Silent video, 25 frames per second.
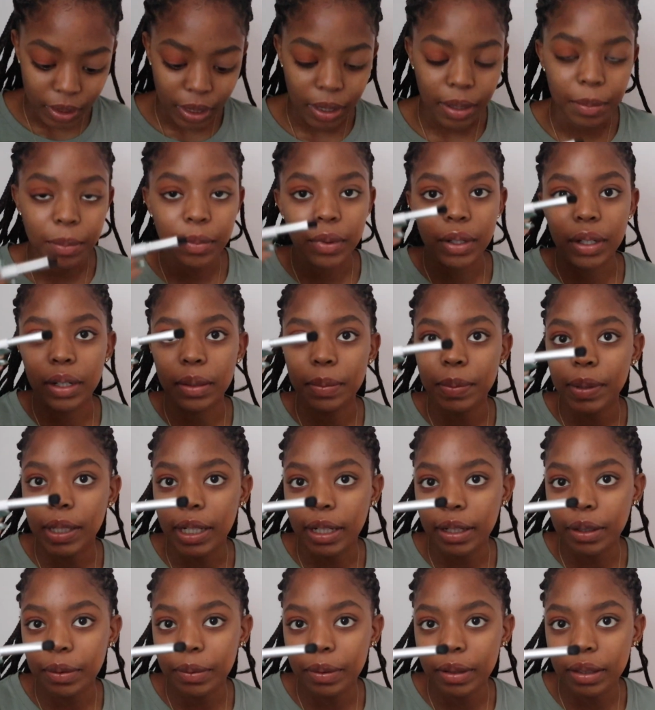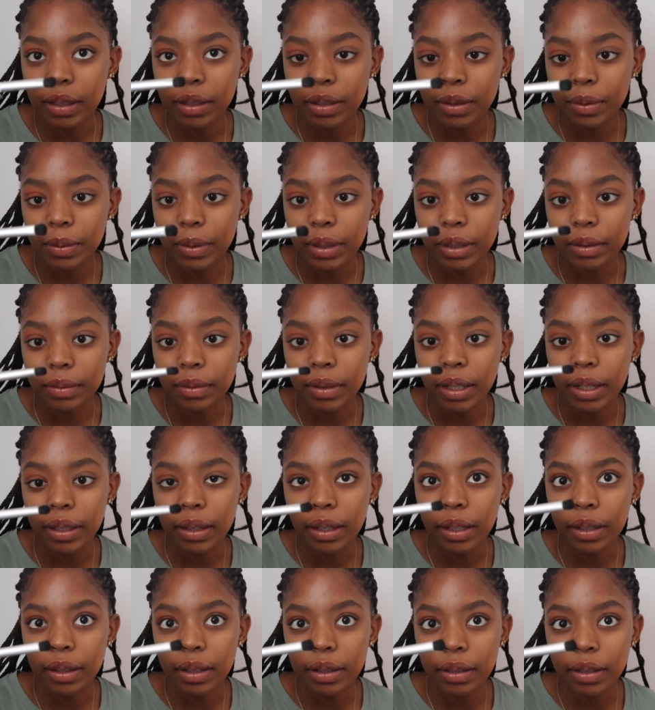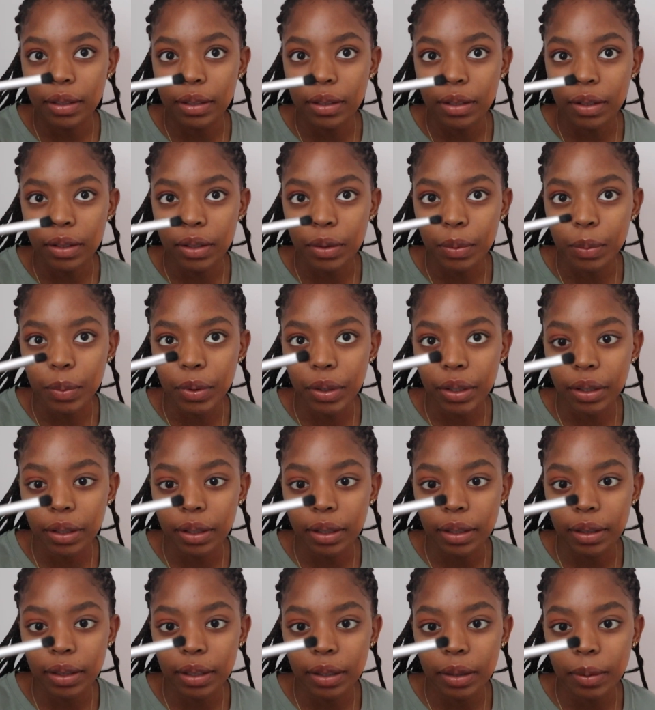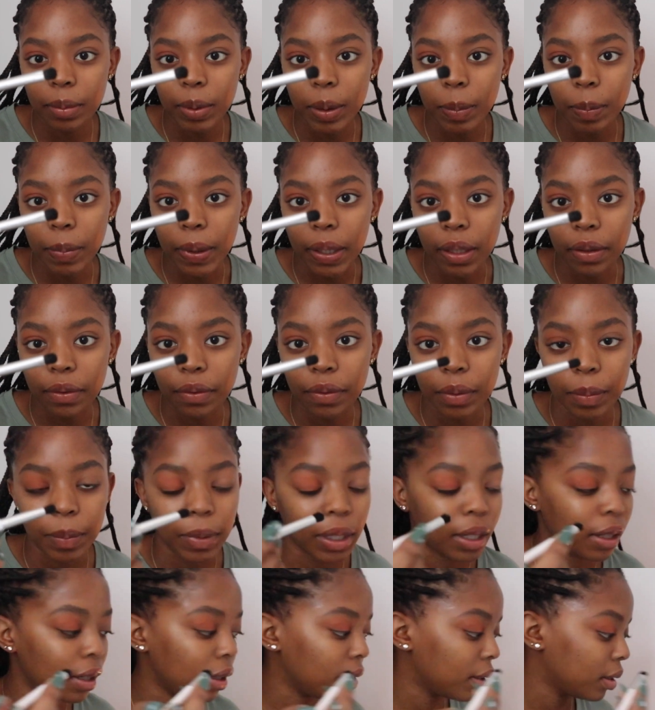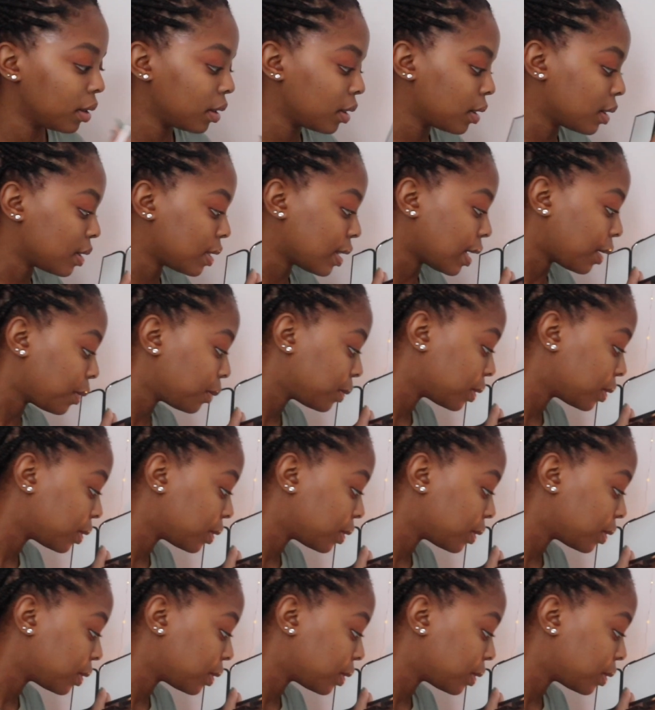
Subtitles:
I'm gonna apply it with this one. I think this is gonna work a little bit better for me, cause that